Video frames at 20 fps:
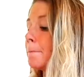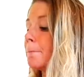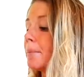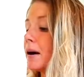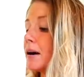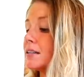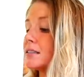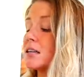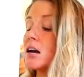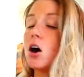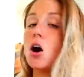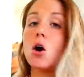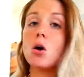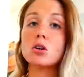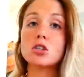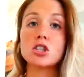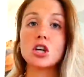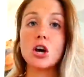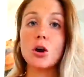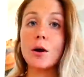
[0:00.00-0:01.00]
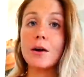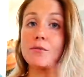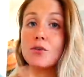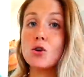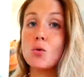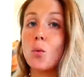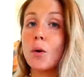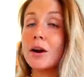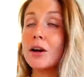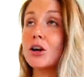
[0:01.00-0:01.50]
but also if
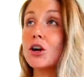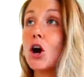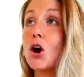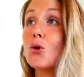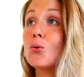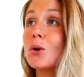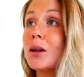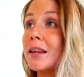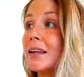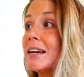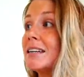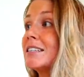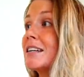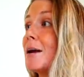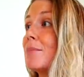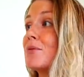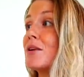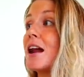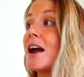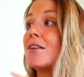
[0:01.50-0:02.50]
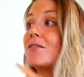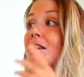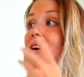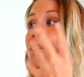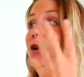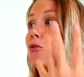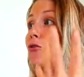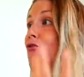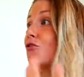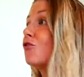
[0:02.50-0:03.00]
you want to go really in depth and have
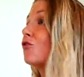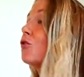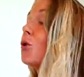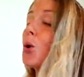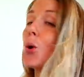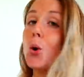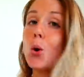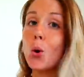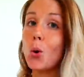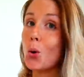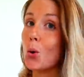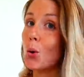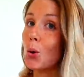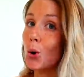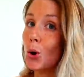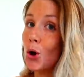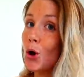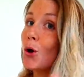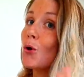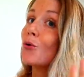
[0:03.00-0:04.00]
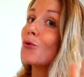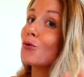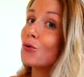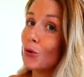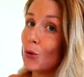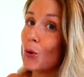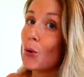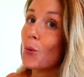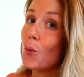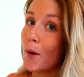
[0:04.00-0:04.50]
like a full
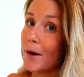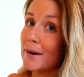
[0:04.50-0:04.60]
full